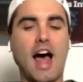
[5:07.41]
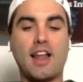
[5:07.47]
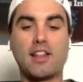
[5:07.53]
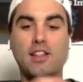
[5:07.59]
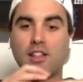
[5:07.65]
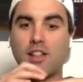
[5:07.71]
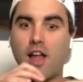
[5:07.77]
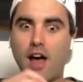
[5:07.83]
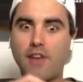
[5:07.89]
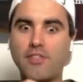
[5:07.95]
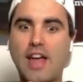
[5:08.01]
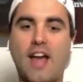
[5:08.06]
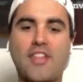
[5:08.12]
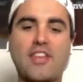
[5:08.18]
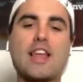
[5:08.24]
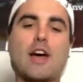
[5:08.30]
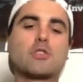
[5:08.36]
I love
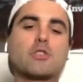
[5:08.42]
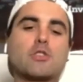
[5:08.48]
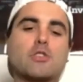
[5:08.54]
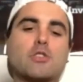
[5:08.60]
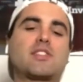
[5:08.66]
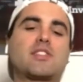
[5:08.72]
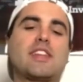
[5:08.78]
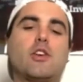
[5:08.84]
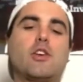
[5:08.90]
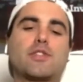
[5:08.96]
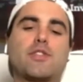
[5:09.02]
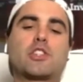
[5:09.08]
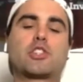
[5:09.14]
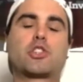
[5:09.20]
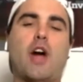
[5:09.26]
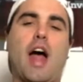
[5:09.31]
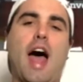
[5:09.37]
that. I think that was one of the steals of
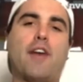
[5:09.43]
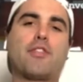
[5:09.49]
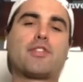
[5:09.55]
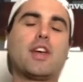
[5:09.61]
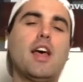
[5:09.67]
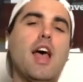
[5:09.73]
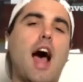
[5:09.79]
the draft.